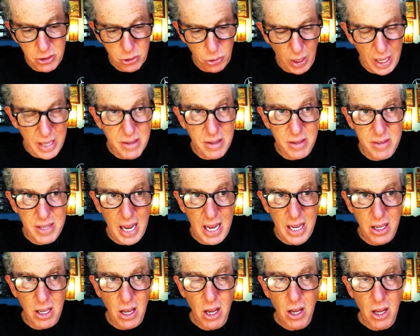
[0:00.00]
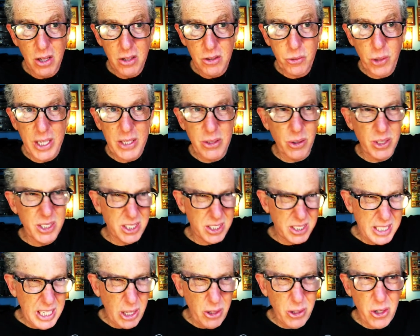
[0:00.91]
trying to
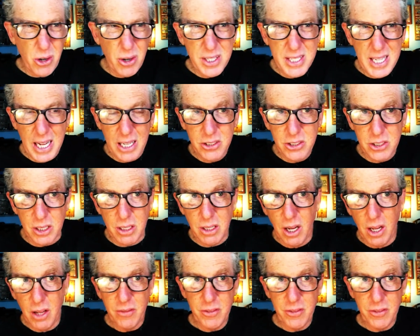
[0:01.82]
steal your attention,